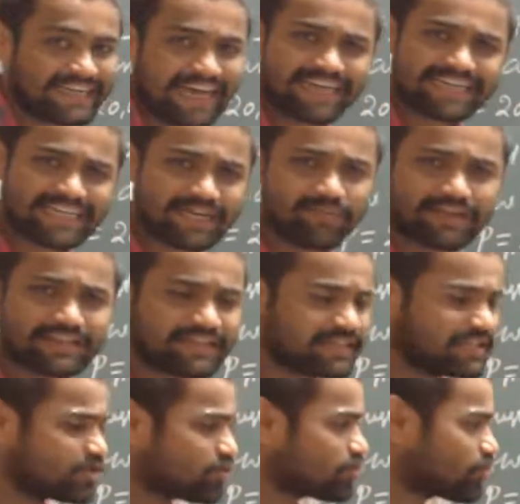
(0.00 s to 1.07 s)
Directly
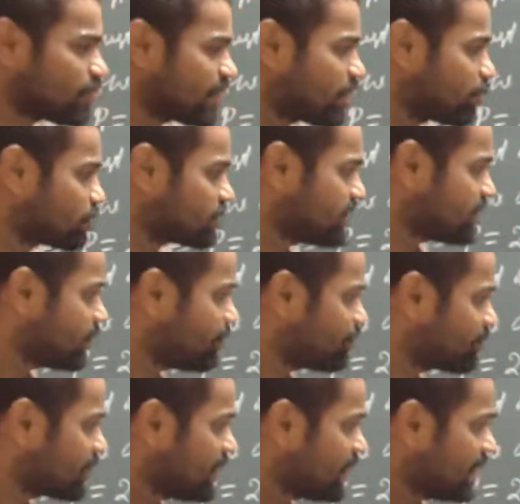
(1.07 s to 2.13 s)
don't worry about
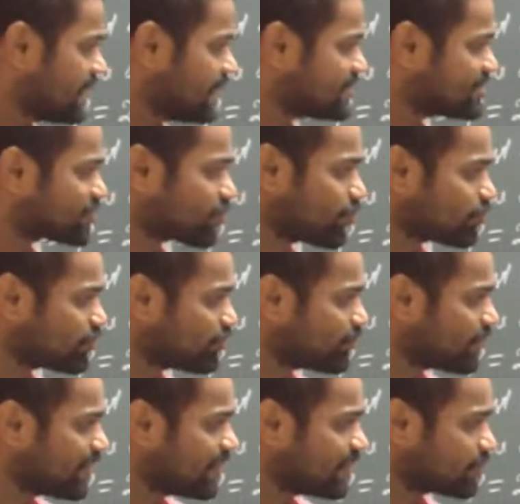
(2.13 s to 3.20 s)
that. A is equal to
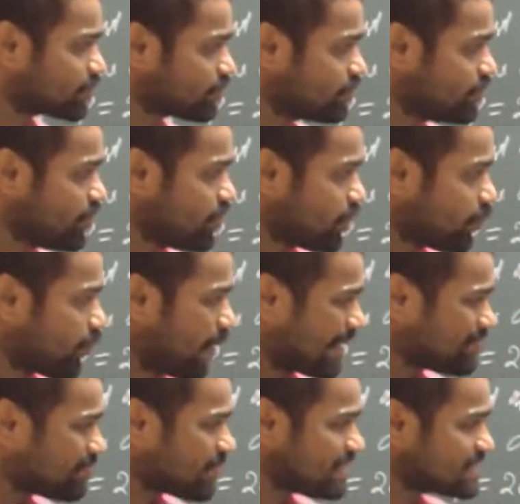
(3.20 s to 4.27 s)
P into
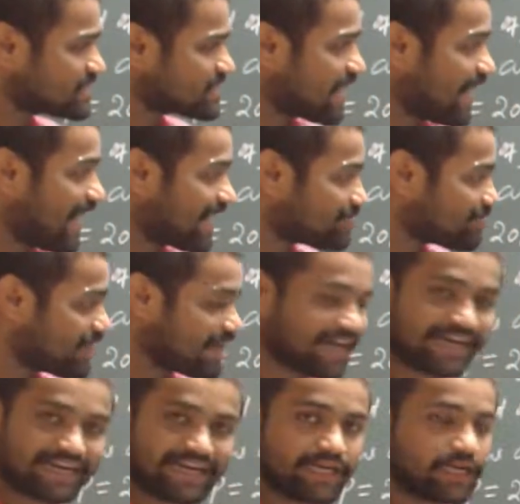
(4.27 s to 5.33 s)
1 plus R by
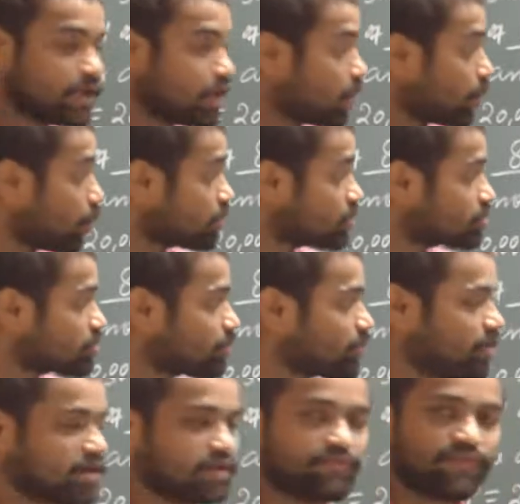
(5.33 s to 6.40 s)
100 whole to the
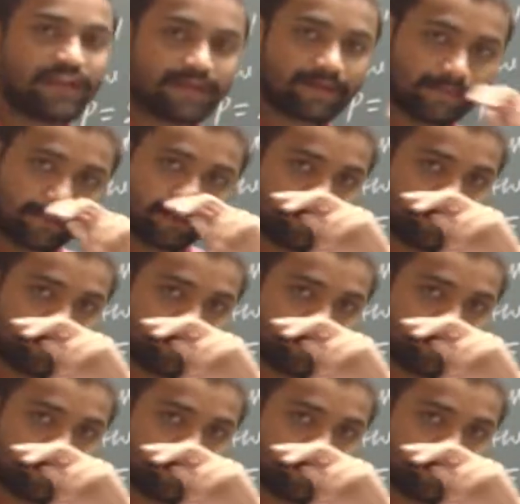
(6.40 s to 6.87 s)
power of n.